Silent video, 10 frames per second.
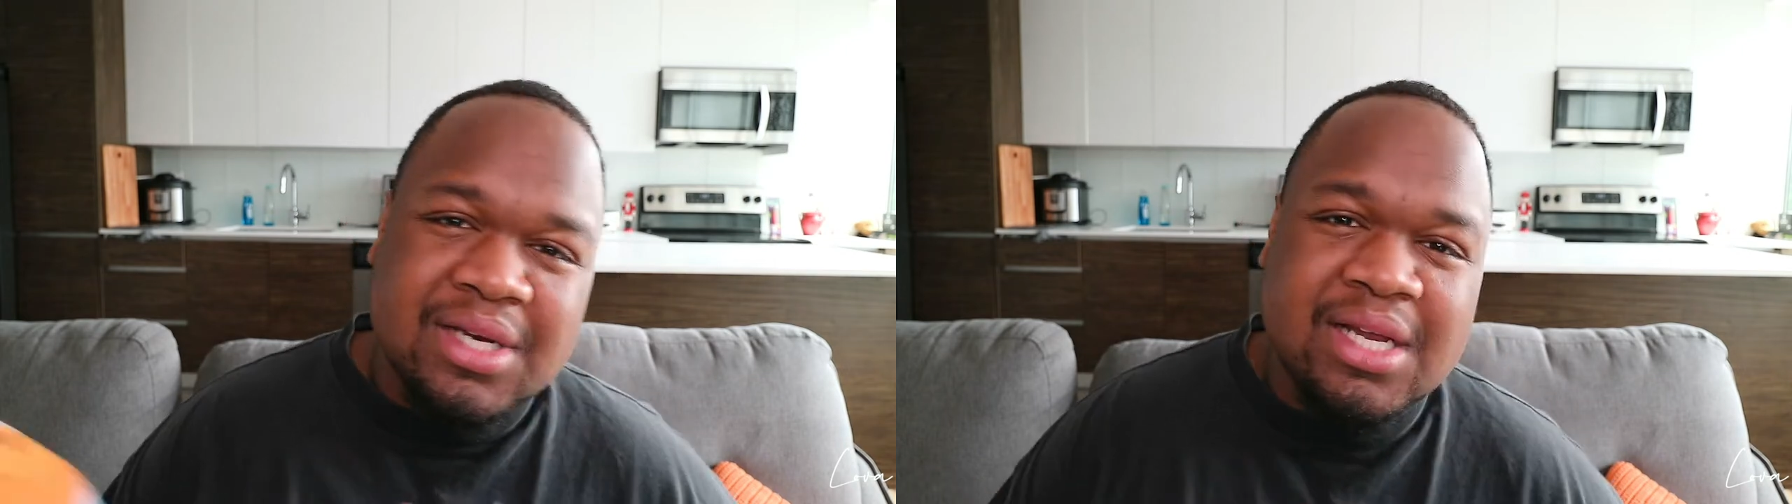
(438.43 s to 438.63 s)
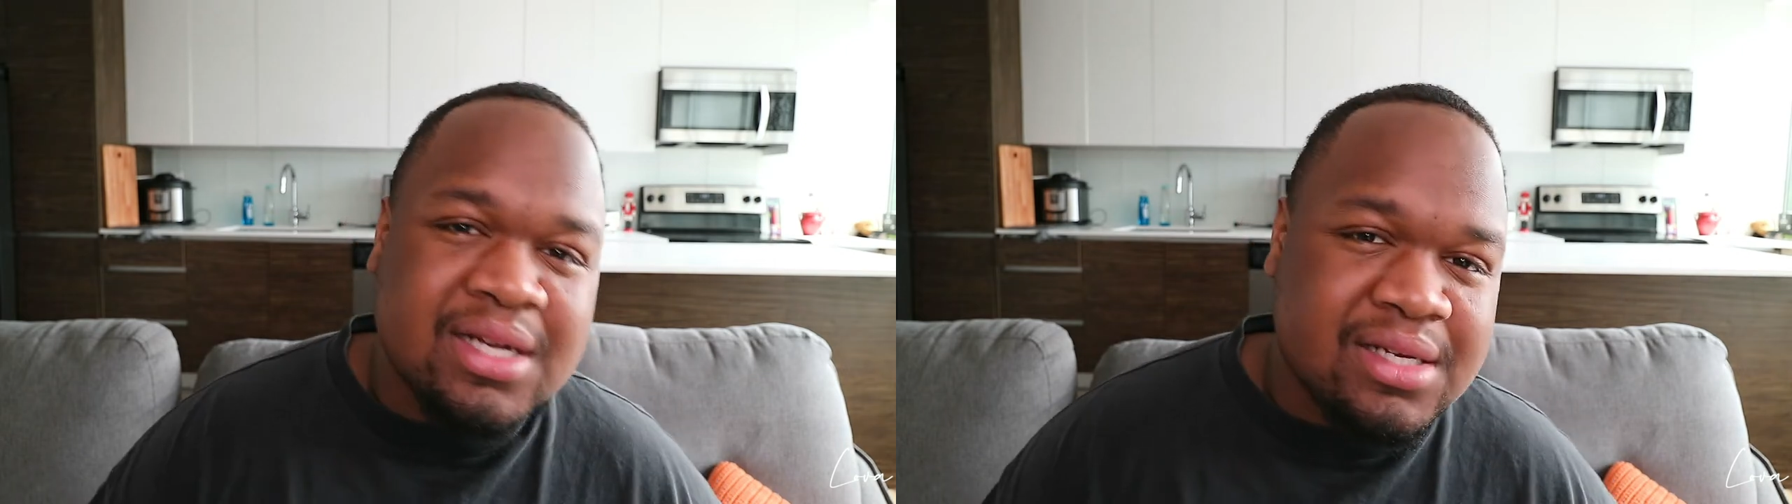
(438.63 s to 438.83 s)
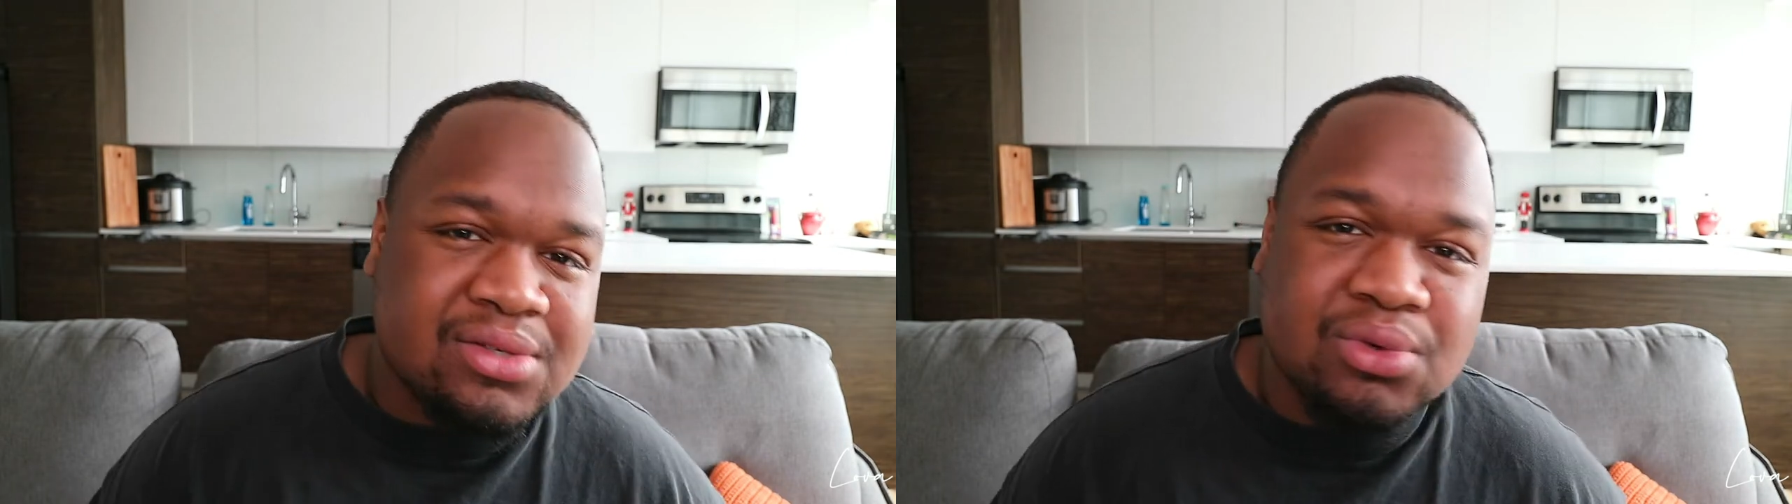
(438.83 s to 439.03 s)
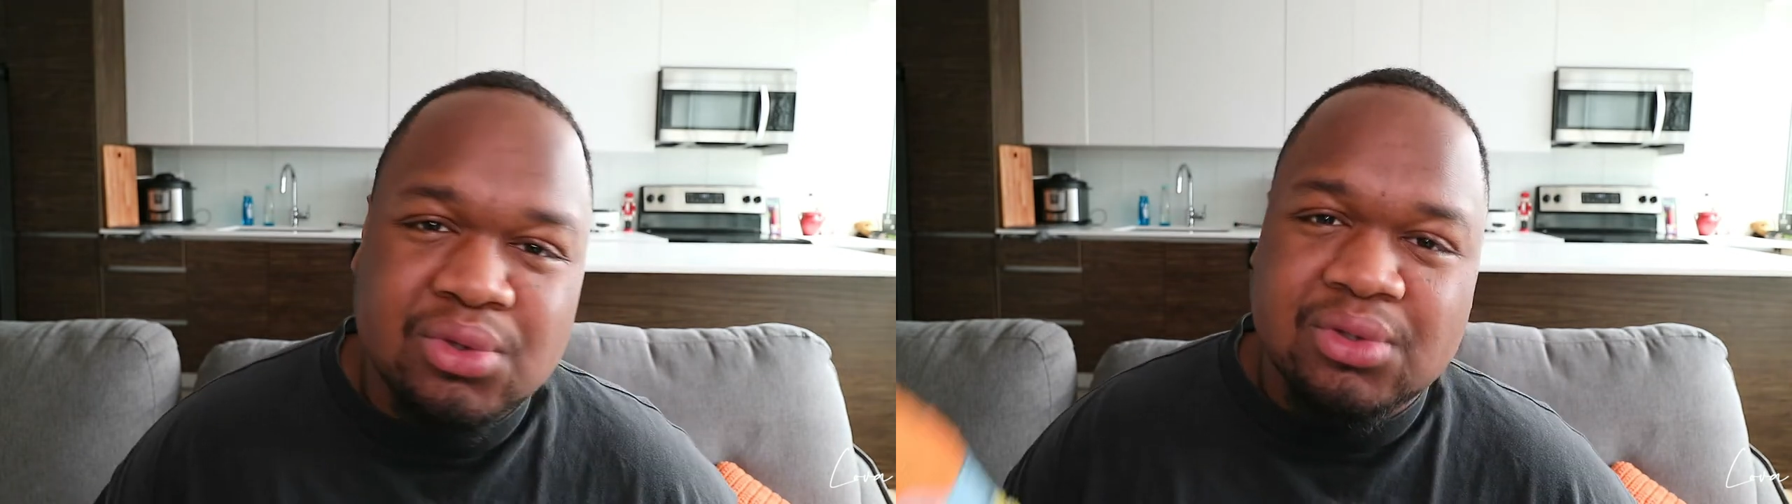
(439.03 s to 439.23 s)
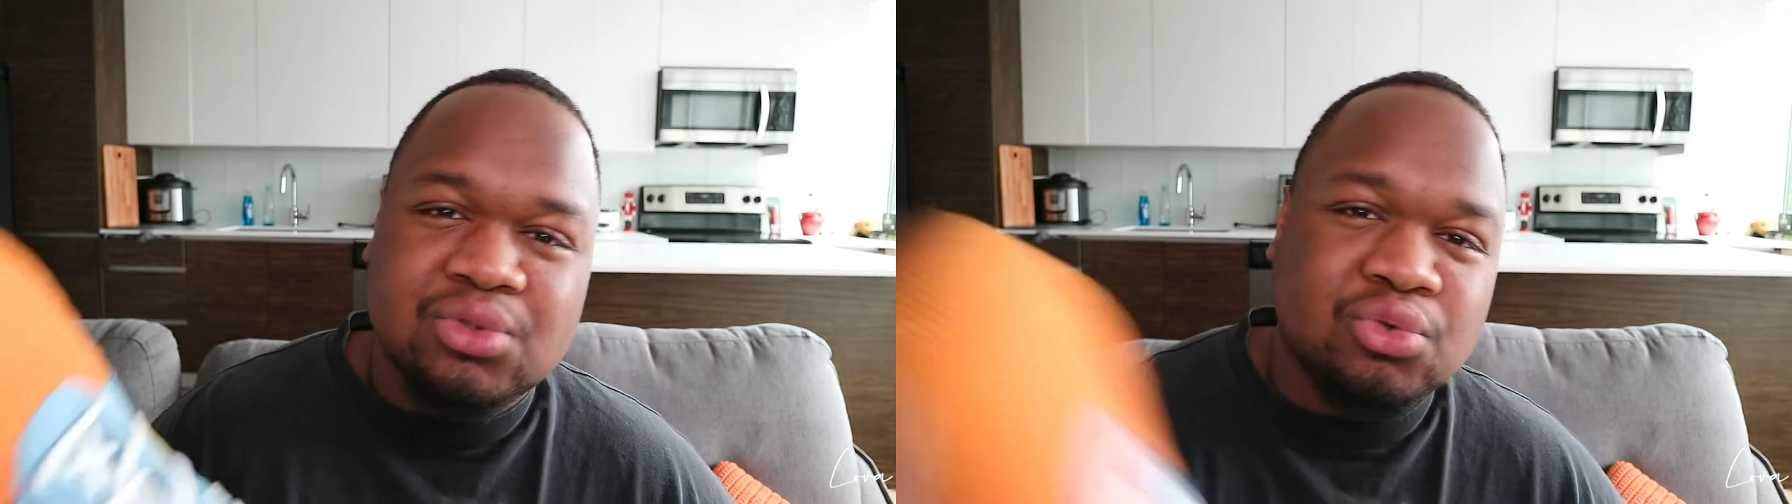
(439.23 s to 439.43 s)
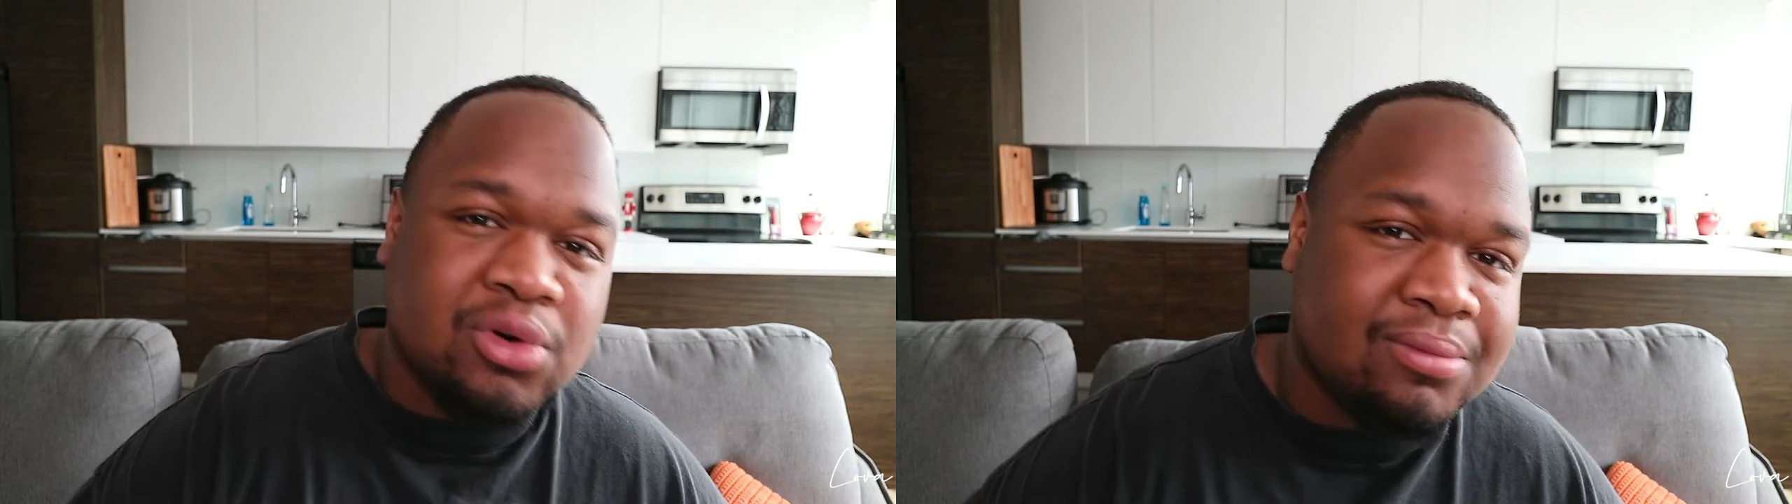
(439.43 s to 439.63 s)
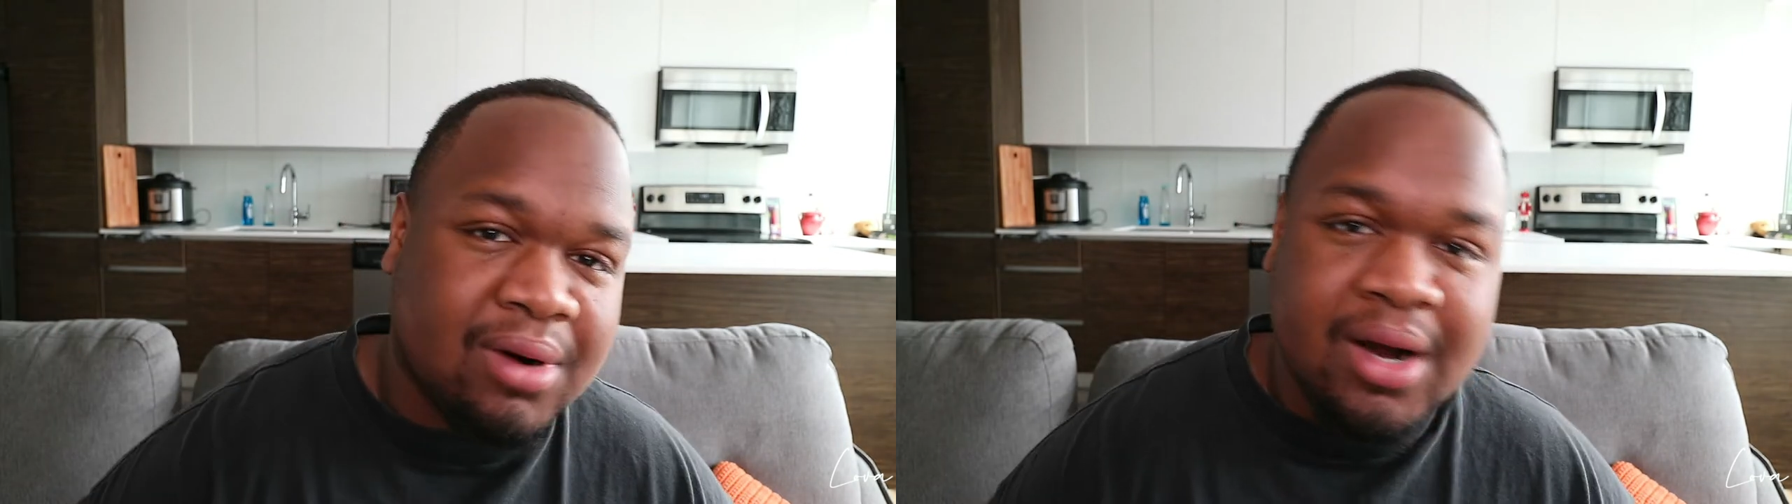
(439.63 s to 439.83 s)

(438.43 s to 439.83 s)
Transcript: Adidas or the Jordan